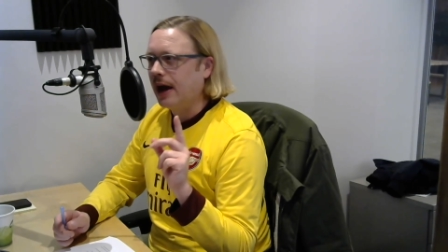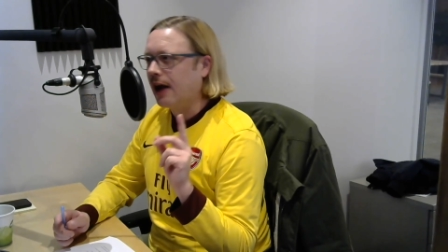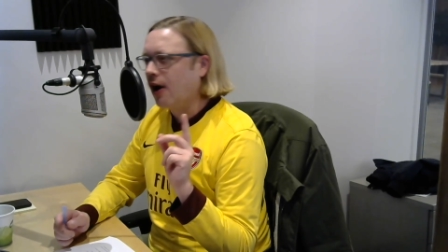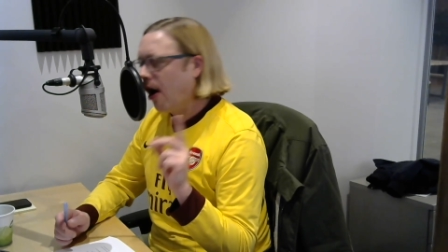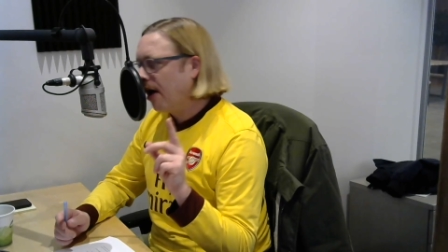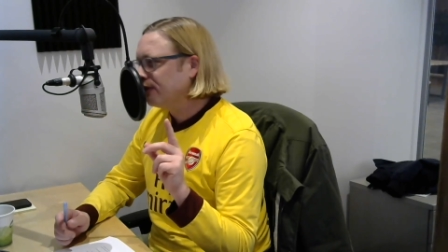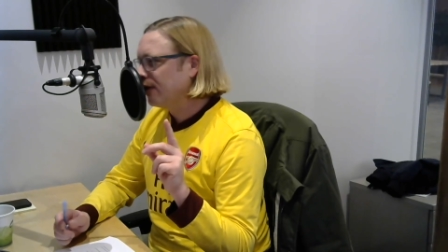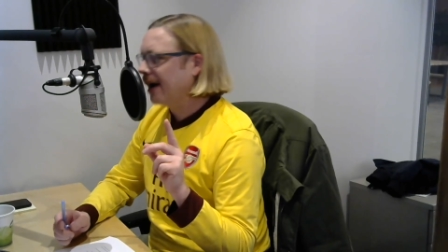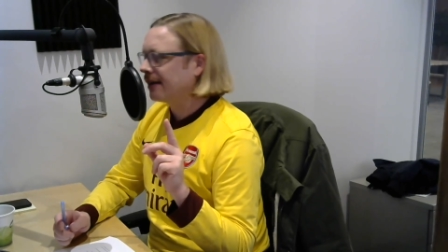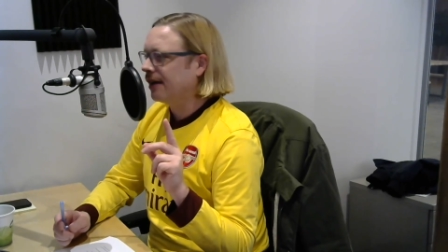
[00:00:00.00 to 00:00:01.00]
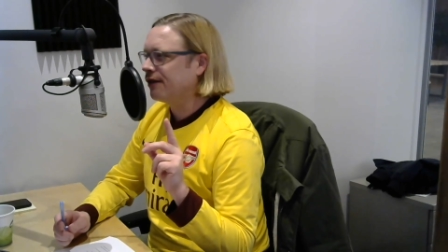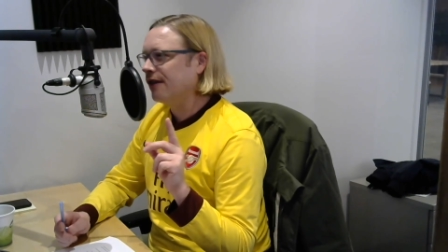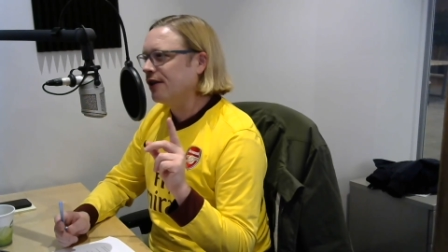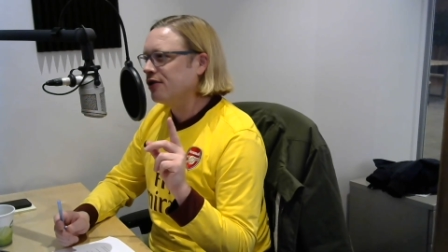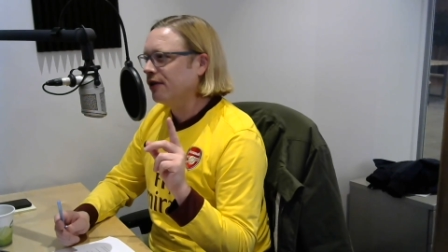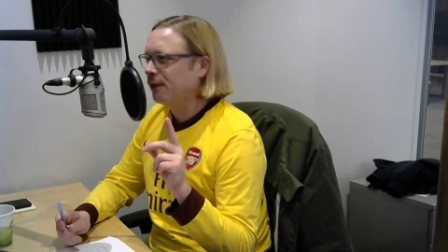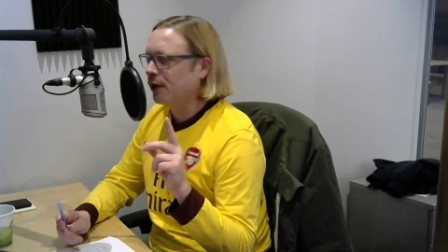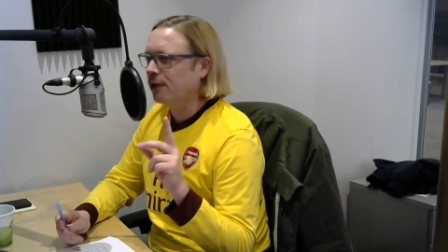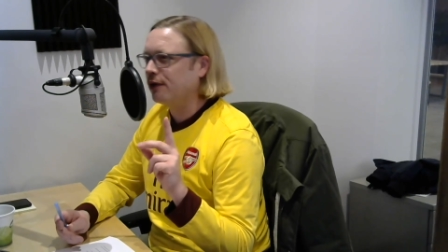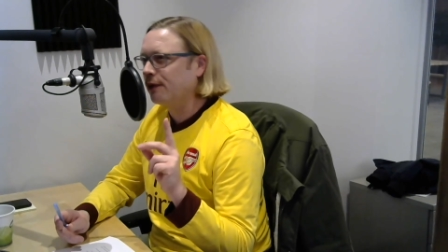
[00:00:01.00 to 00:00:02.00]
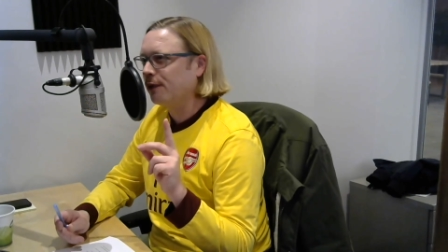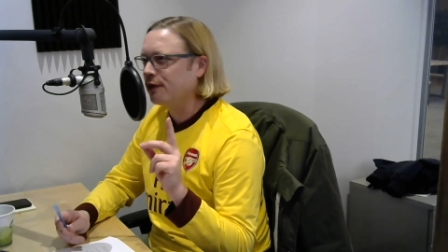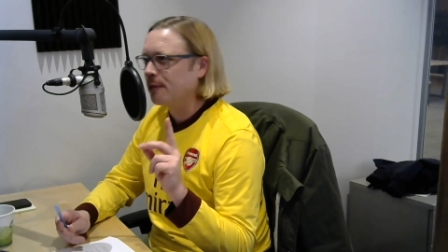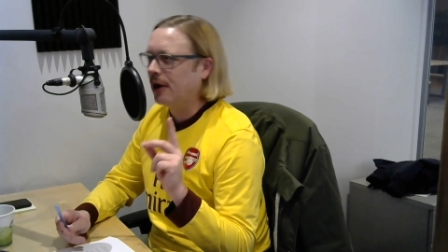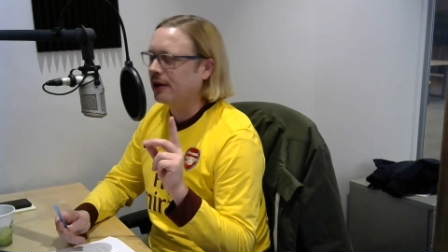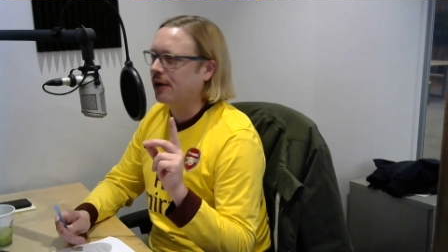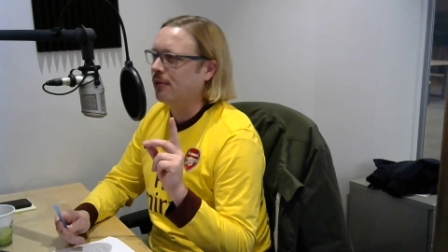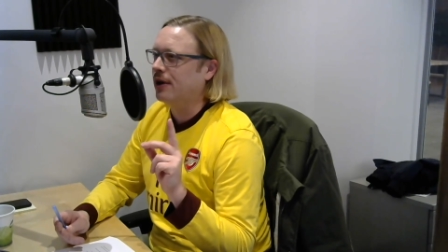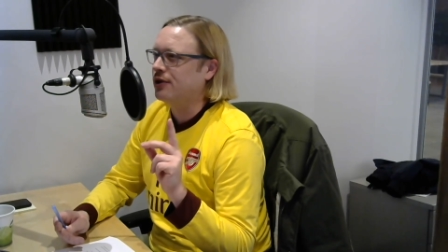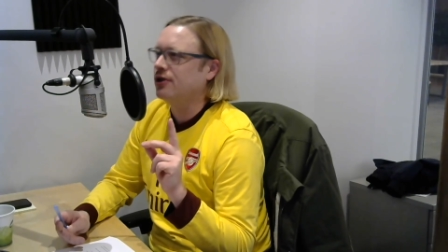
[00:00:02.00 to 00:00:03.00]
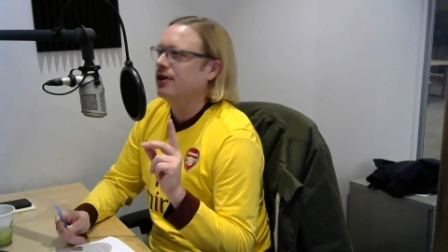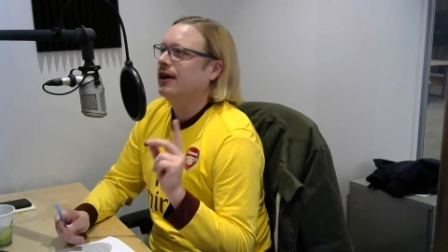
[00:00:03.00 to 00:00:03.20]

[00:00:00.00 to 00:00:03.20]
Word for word: a contract extension for Christopher Smalling, which